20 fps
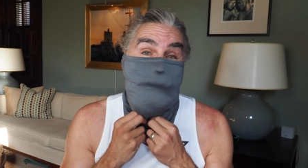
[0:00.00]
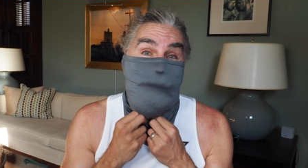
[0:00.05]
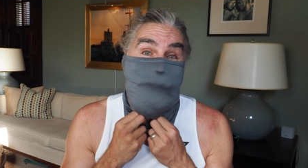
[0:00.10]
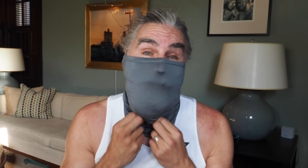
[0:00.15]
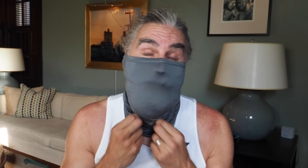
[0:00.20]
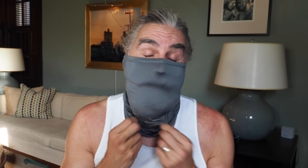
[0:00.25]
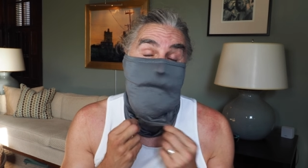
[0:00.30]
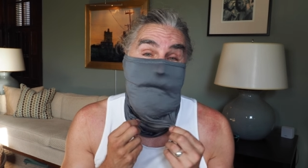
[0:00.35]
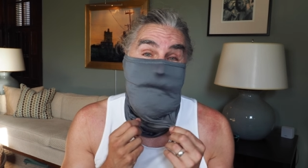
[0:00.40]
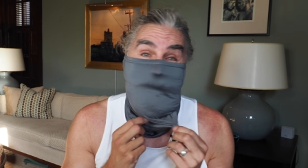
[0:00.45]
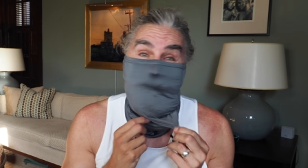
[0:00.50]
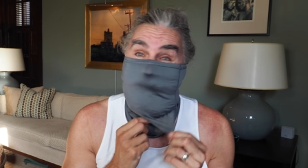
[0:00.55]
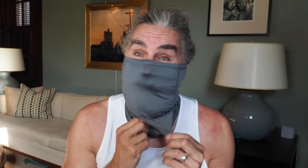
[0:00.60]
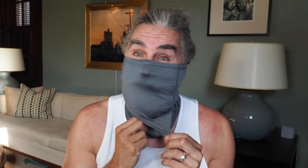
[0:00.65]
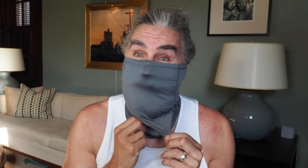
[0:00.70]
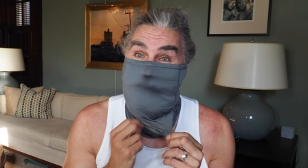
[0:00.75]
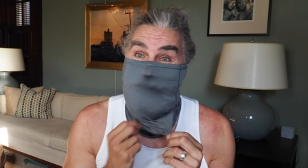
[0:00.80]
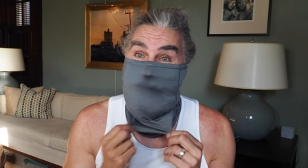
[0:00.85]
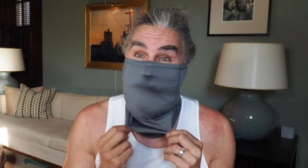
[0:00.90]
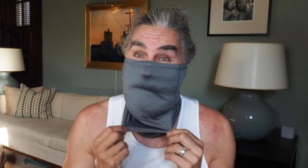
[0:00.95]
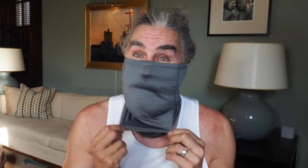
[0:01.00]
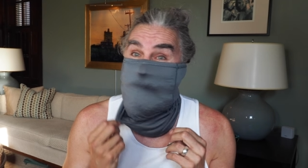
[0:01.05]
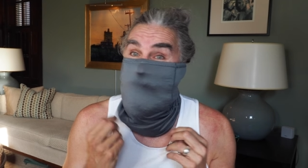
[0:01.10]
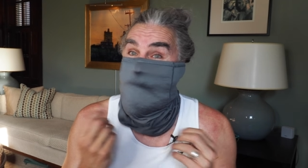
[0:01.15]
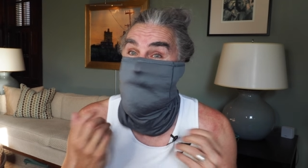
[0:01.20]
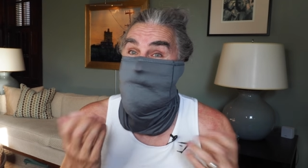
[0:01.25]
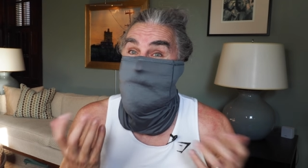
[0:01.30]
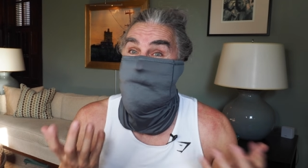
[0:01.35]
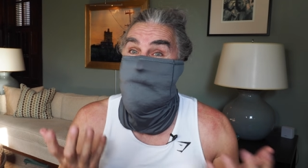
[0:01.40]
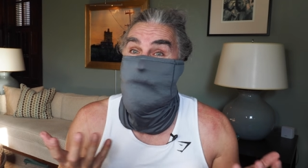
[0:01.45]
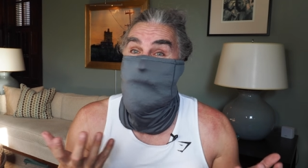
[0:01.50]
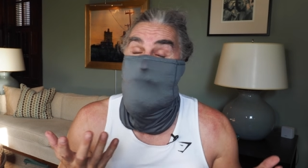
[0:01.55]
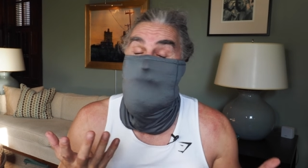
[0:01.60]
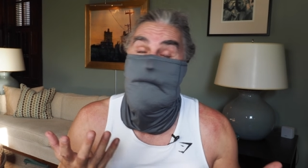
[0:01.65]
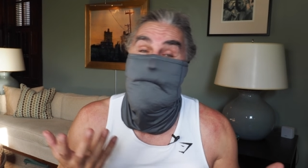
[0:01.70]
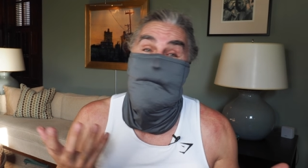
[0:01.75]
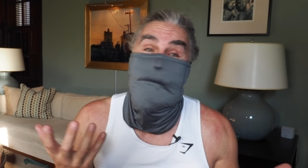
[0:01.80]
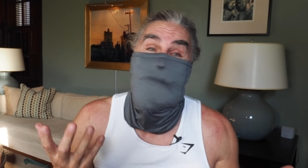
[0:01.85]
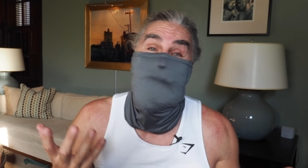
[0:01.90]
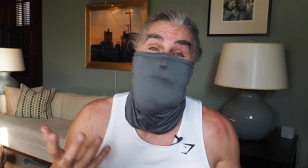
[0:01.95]
wear a gaiter, now this is a
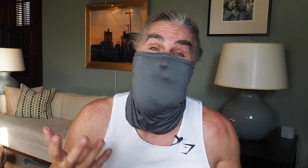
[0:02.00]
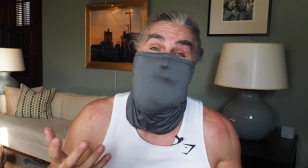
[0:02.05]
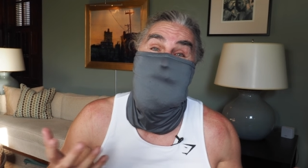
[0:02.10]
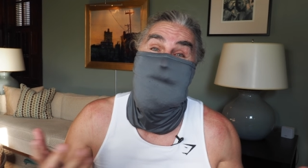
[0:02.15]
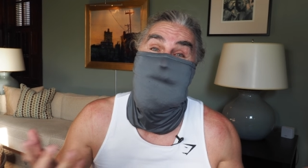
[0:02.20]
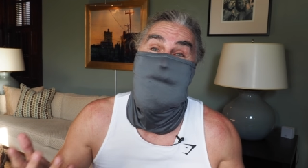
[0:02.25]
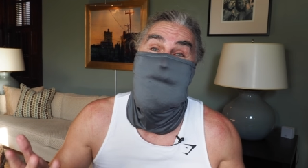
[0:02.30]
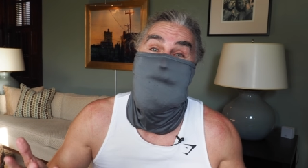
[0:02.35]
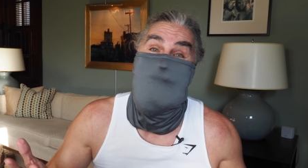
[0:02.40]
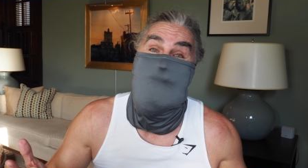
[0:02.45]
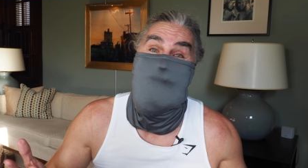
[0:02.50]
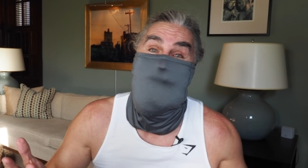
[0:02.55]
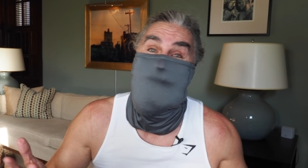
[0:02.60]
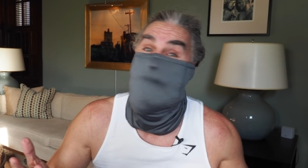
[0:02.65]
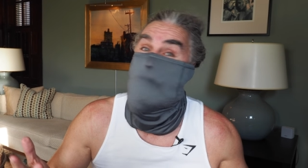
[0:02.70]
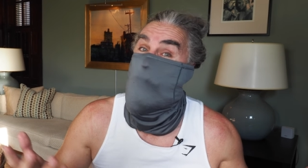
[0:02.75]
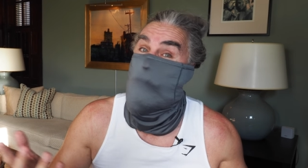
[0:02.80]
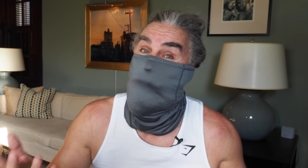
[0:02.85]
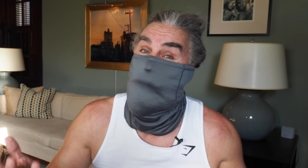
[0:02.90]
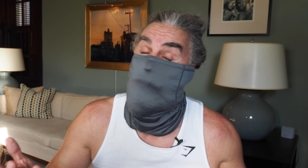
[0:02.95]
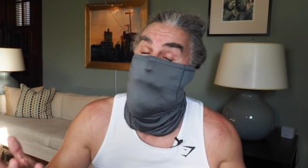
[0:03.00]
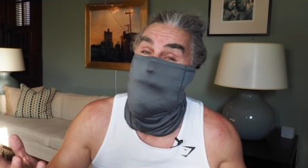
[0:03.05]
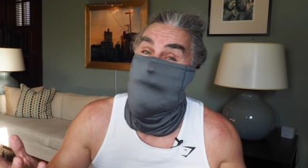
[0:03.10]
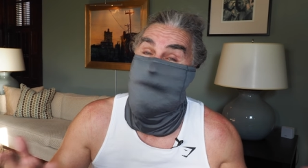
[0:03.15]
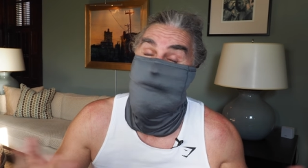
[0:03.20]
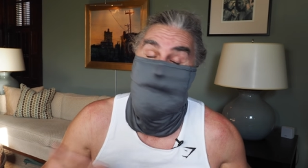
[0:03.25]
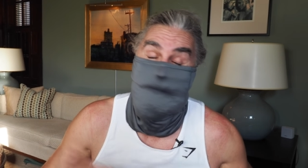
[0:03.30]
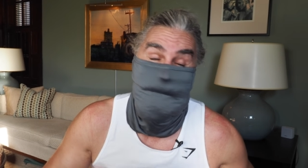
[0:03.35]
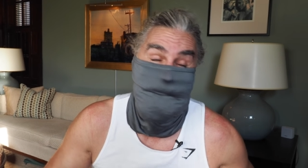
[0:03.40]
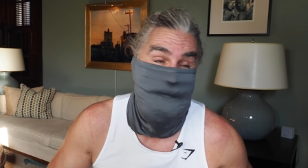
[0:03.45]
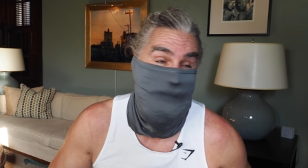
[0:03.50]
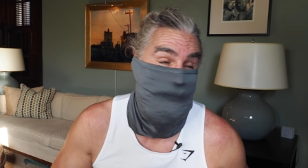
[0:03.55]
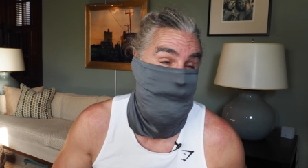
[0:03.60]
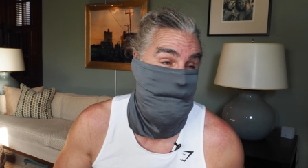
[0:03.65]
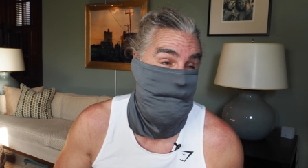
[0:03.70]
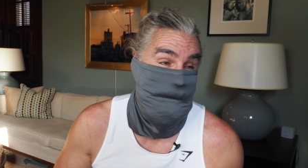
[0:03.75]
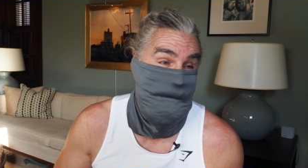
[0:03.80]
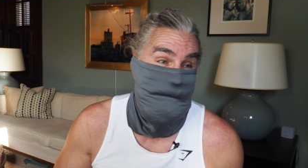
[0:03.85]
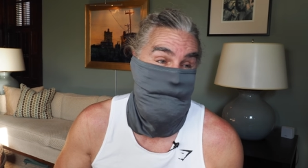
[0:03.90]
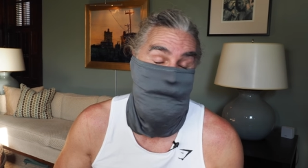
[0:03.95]
lot for a day look.
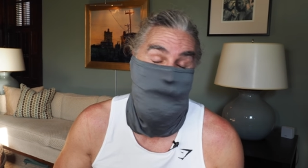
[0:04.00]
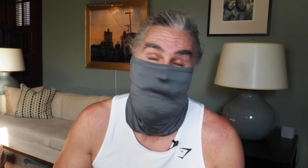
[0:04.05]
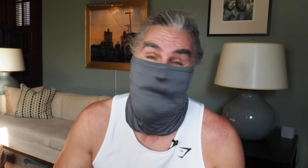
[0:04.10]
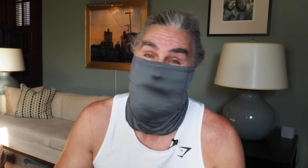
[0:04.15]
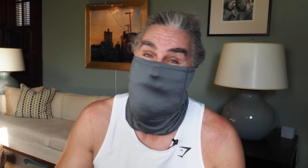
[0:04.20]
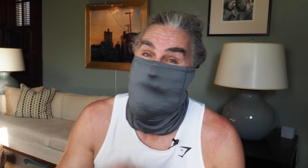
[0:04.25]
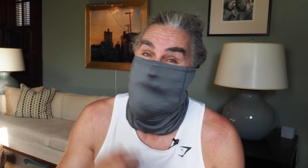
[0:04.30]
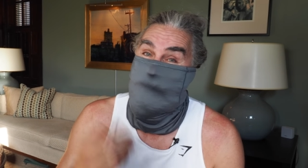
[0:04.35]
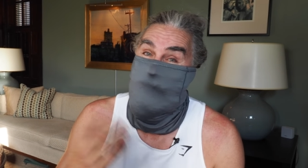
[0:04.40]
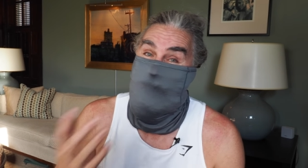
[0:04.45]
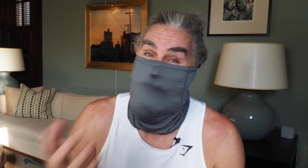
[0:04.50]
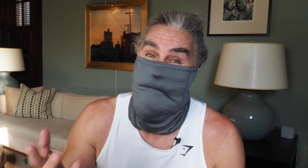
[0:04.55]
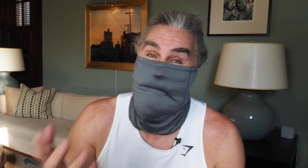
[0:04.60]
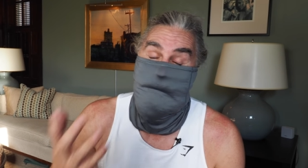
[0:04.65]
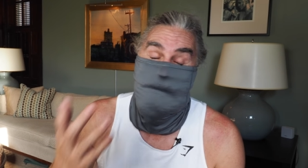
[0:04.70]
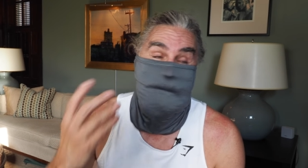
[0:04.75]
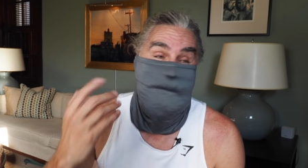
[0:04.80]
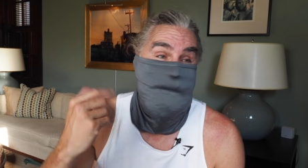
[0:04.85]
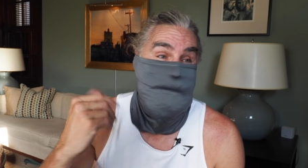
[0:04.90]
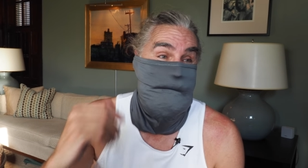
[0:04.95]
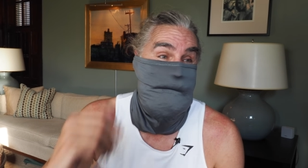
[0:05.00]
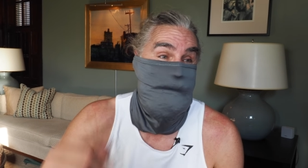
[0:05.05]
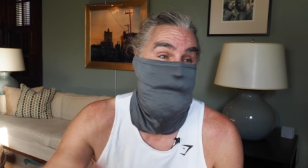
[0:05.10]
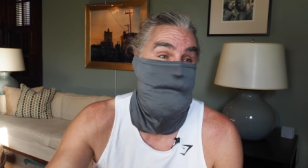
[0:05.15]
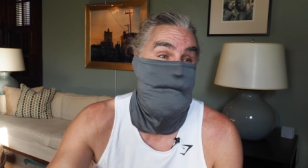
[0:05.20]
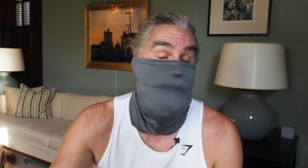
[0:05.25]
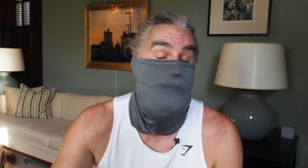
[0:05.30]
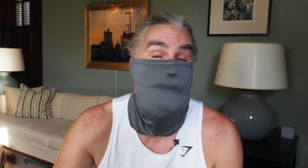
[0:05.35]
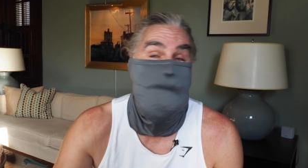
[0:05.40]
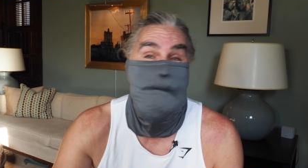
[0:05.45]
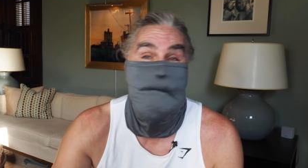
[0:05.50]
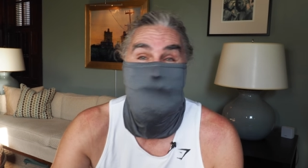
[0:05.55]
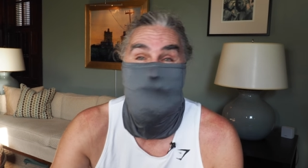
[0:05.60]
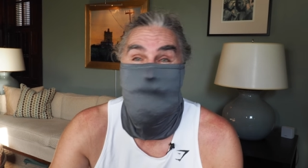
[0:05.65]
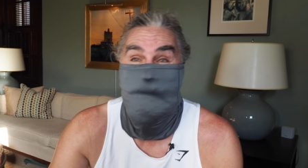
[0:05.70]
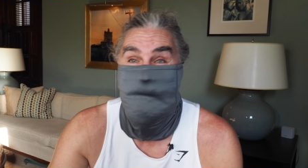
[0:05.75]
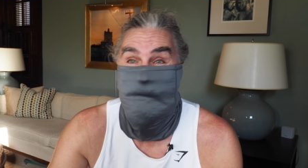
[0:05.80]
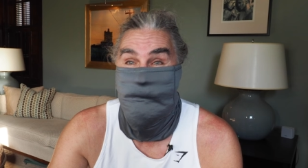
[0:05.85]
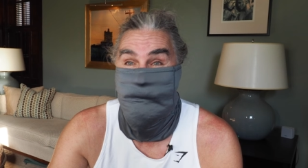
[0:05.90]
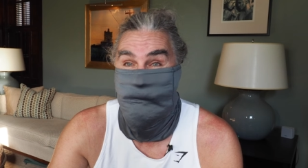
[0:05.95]
So if you're in an office, if you're riding
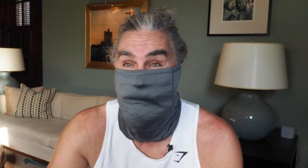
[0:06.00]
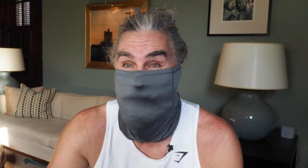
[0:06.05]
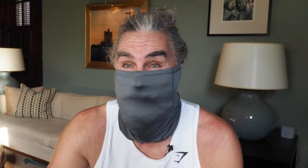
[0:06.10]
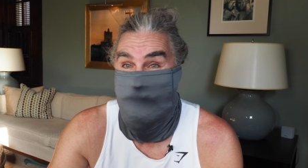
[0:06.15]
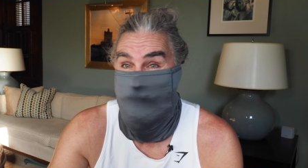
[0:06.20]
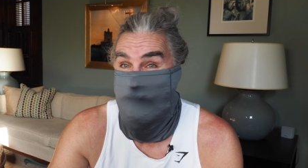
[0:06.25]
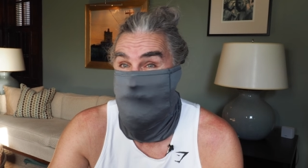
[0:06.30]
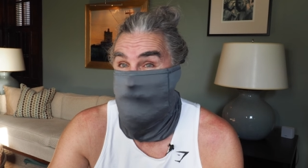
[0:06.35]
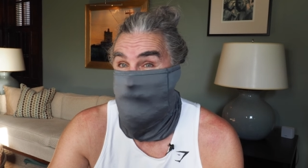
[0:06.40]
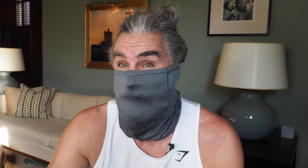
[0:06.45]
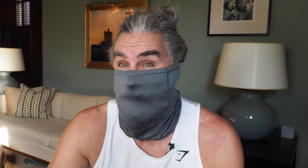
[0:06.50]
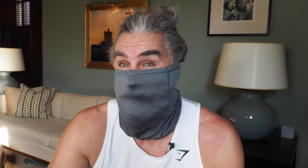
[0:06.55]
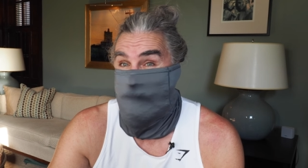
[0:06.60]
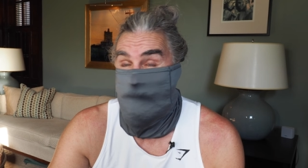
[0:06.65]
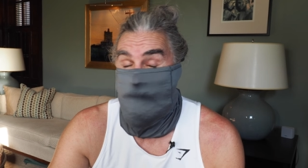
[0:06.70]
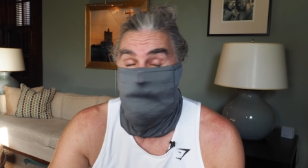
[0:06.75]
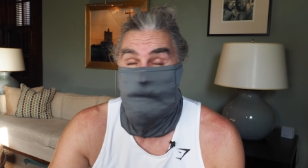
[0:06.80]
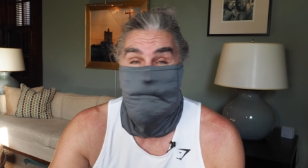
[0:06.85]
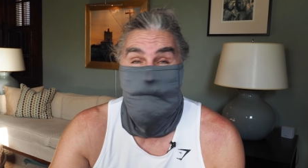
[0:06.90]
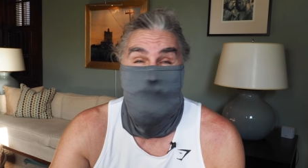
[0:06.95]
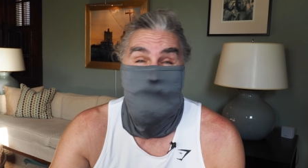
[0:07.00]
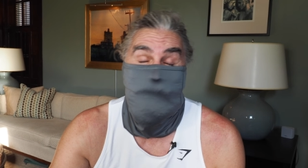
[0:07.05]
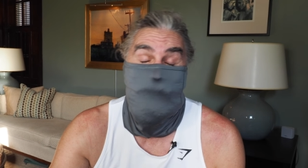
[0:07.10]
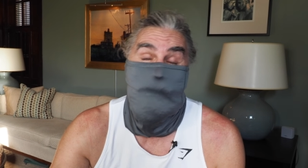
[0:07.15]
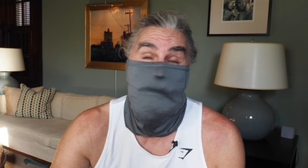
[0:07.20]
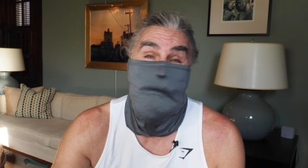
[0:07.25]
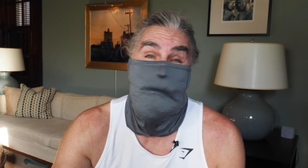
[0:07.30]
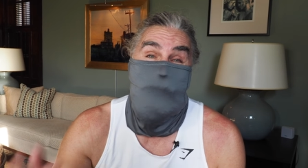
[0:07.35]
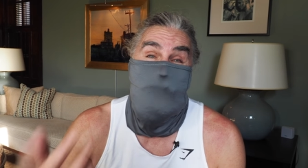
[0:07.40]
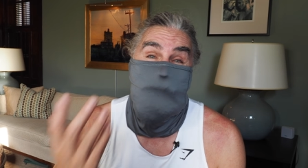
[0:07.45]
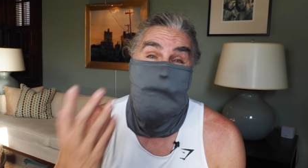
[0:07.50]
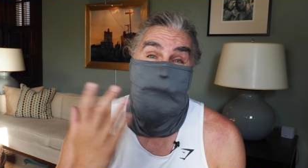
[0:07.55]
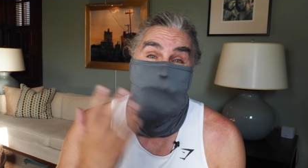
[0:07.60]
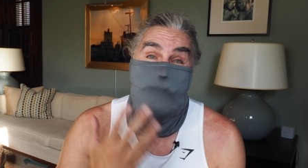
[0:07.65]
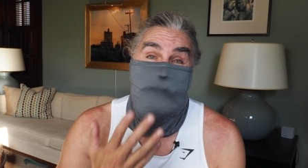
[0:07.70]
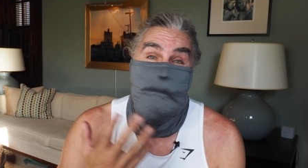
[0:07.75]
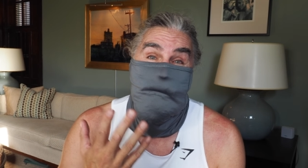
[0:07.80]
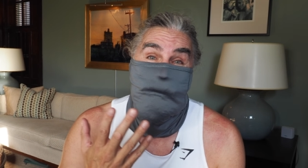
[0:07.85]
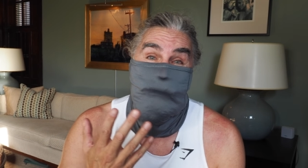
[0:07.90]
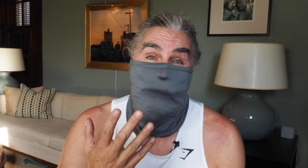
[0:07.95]
around in the street, you might not want to
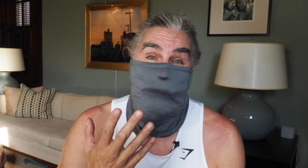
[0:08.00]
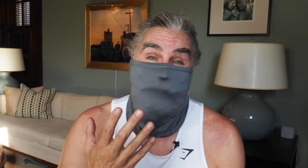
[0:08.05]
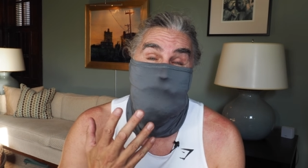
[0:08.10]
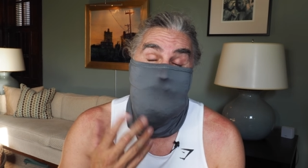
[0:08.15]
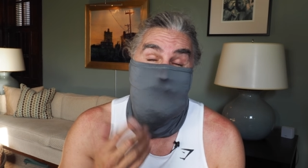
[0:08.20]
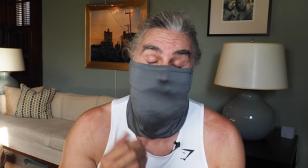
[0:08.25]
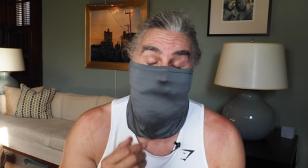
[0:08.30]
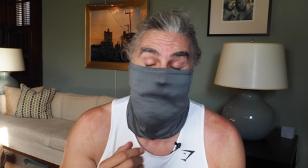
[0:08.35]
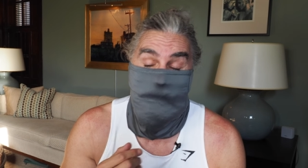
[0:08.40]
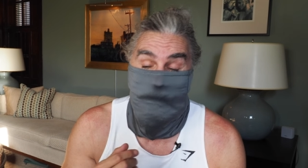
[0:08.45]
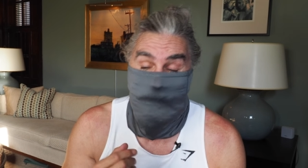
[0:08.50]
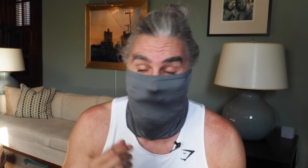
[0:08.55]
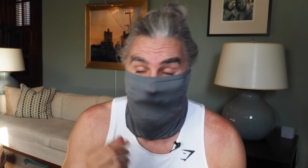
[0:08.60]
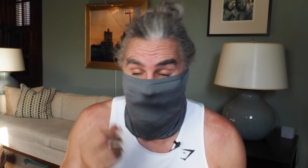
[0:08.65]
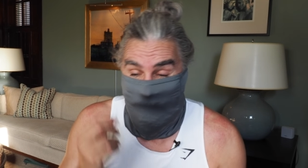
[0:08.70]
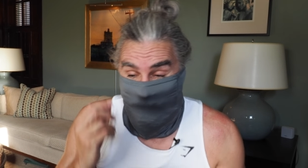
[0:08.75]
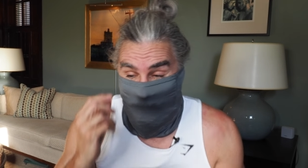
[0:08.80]
wear a full gaiter.